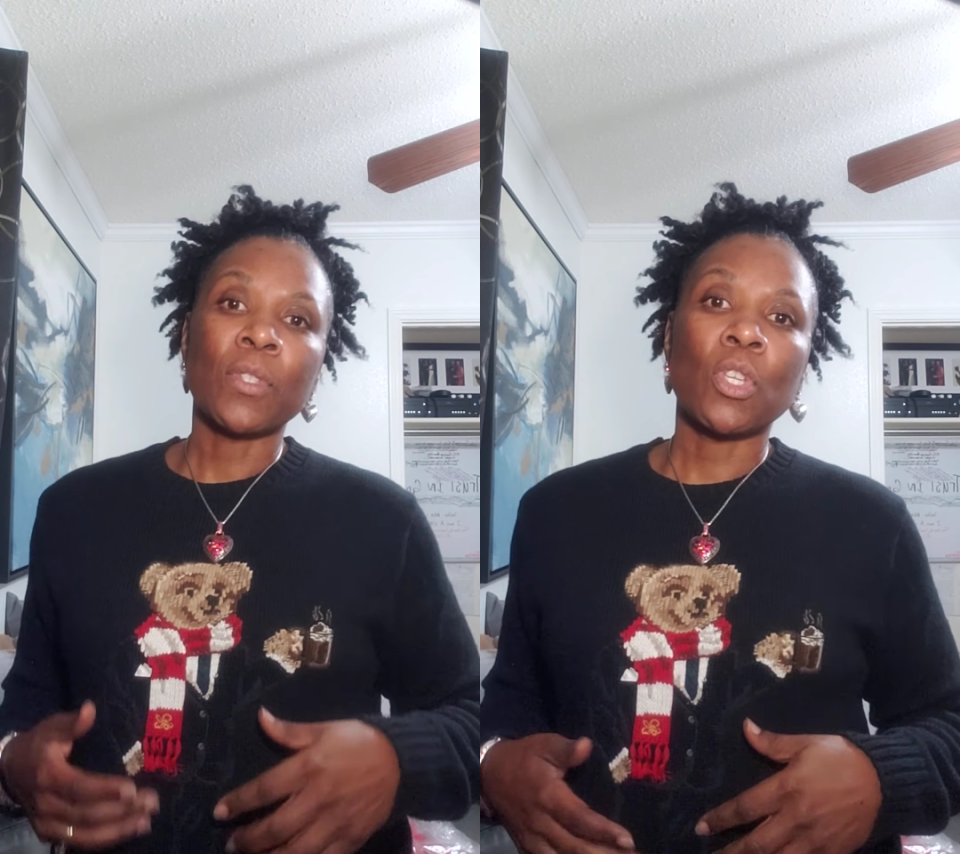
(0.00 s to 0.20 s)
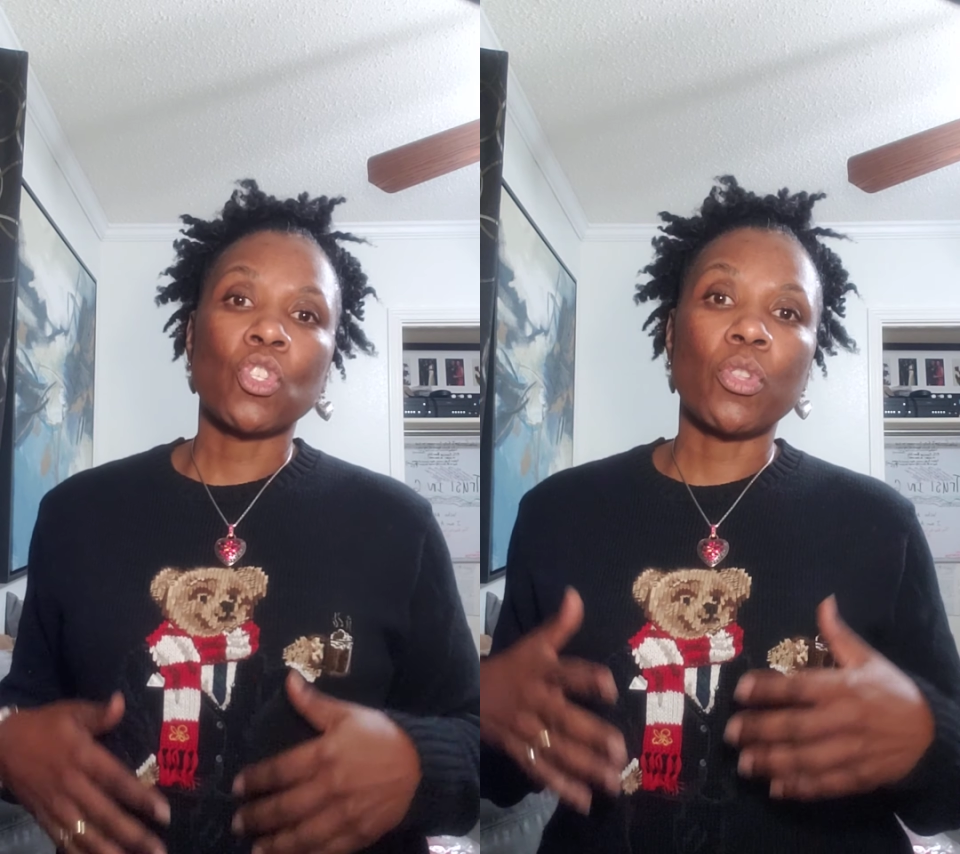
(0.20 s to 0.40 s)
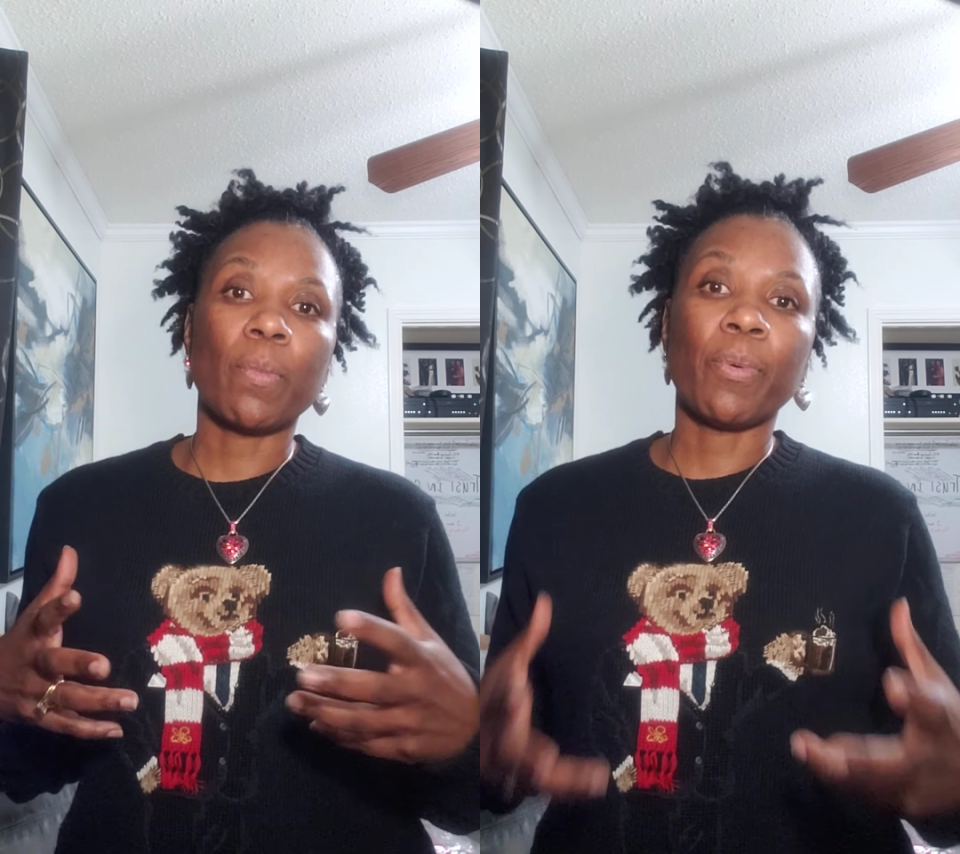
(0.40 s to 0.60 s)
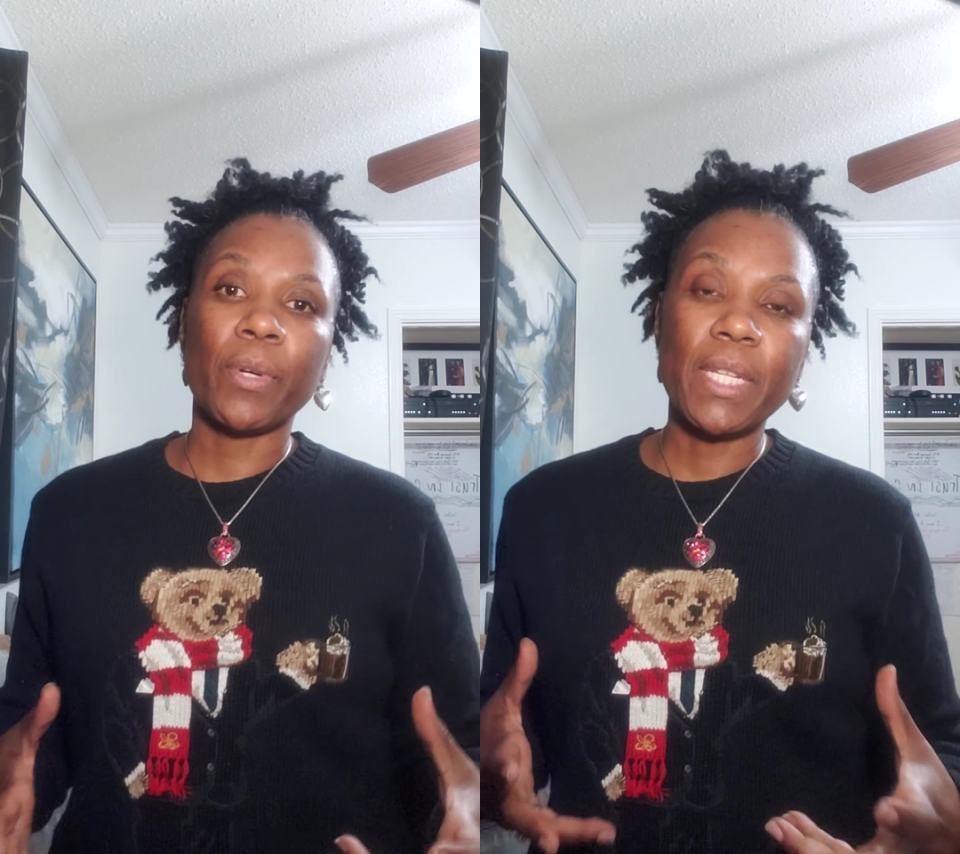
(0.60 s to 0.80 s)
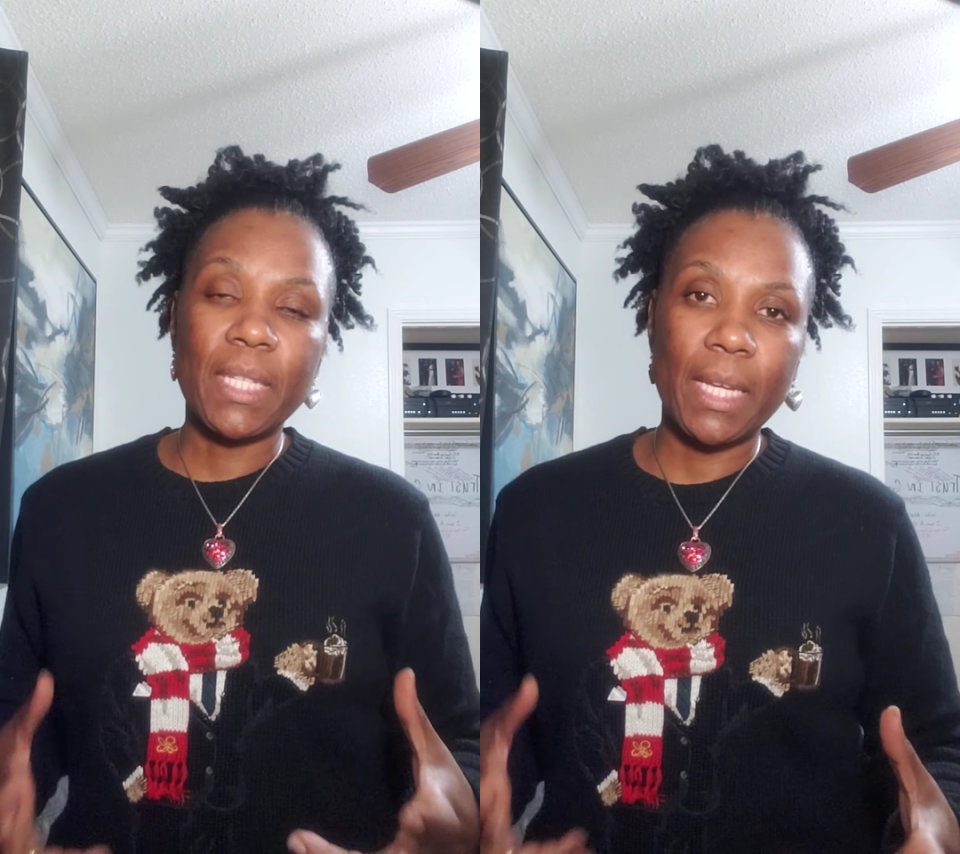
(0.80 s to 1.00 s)
So the
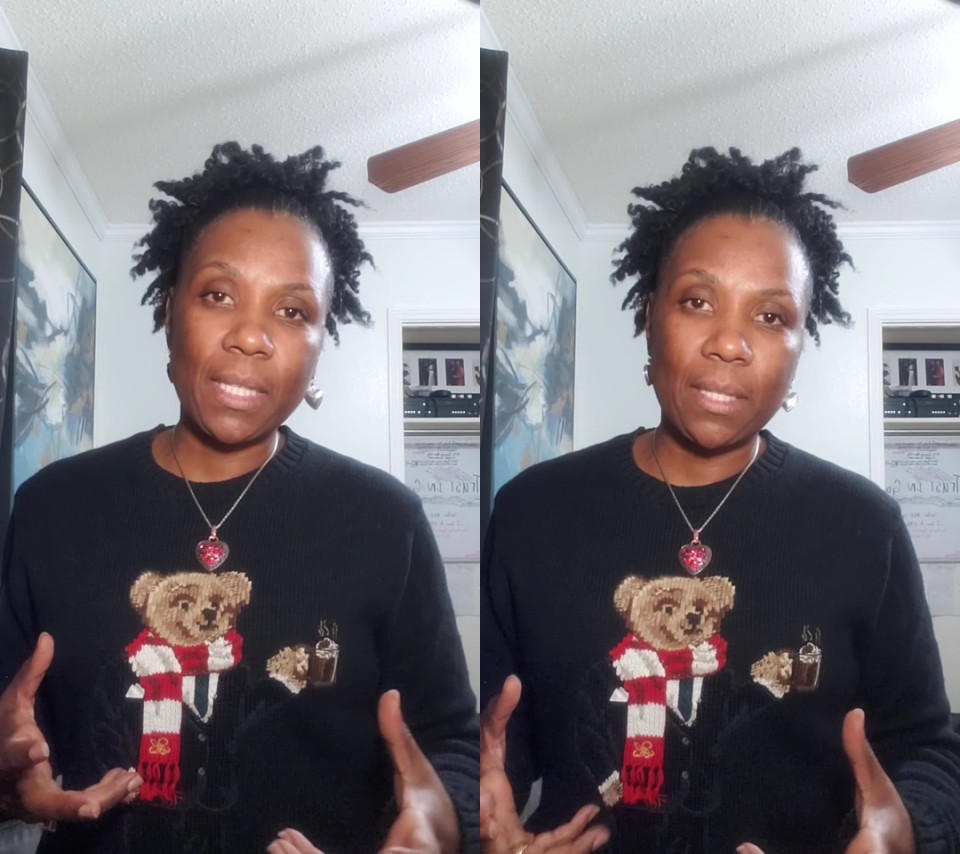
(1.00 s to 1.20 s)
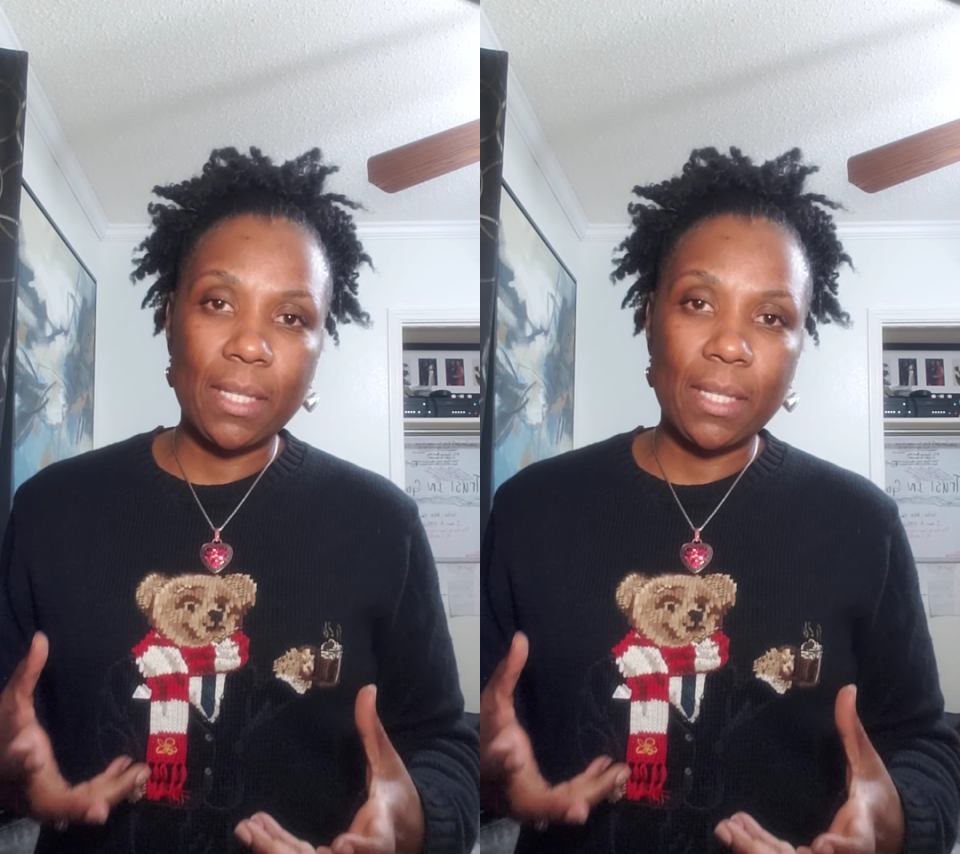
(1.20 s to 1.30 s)
pre-test is a